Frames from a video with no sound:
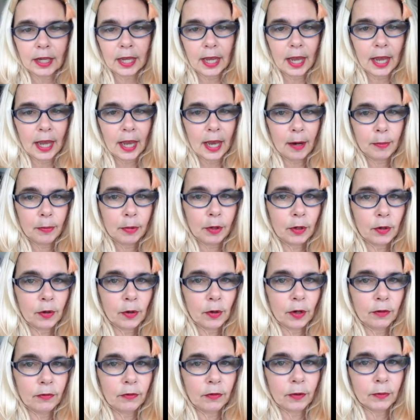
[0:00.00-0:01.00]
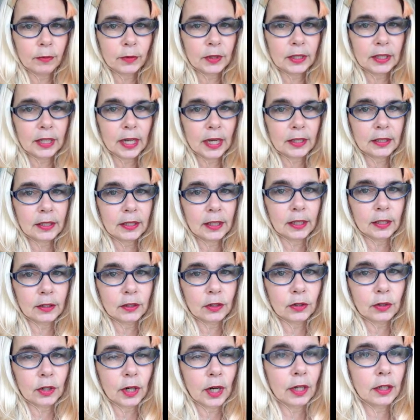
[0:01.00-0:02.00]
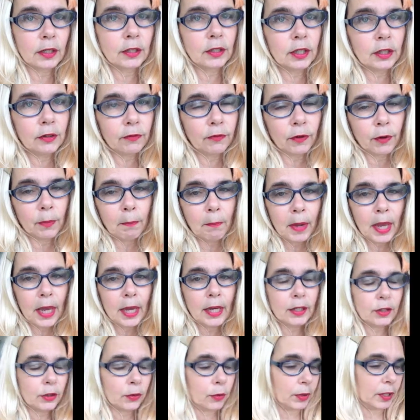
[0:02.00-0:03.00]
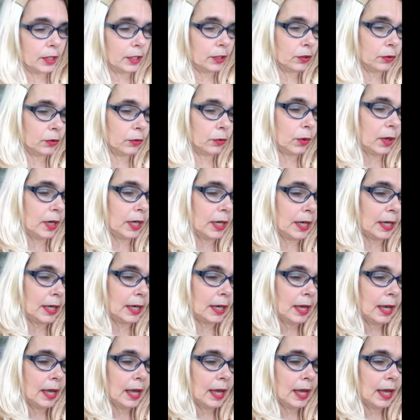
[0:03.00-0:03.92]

Capricorn from Sexy Astrology for May 2020.